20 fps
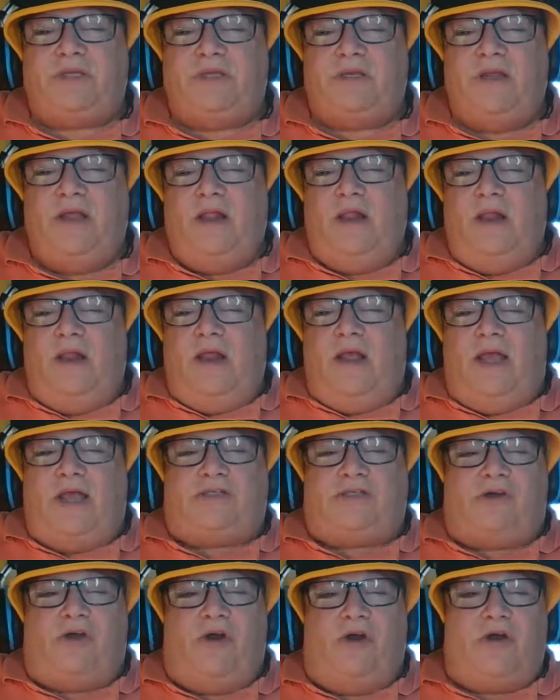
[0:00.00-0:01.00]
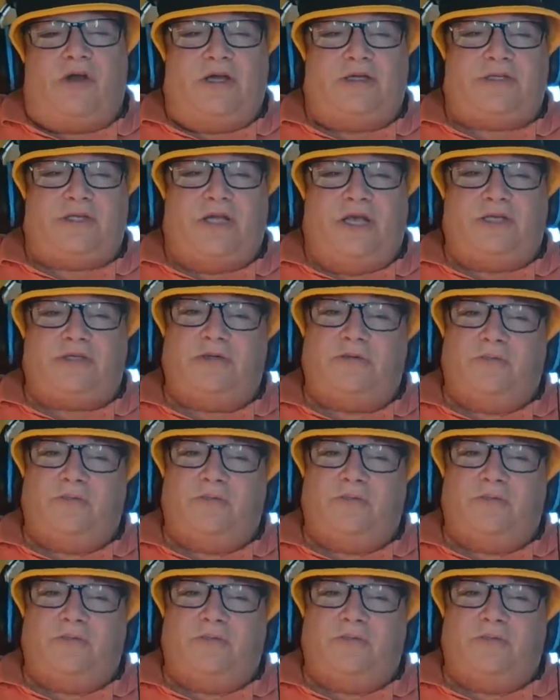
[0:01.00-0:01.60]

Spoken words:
And as Kirk says,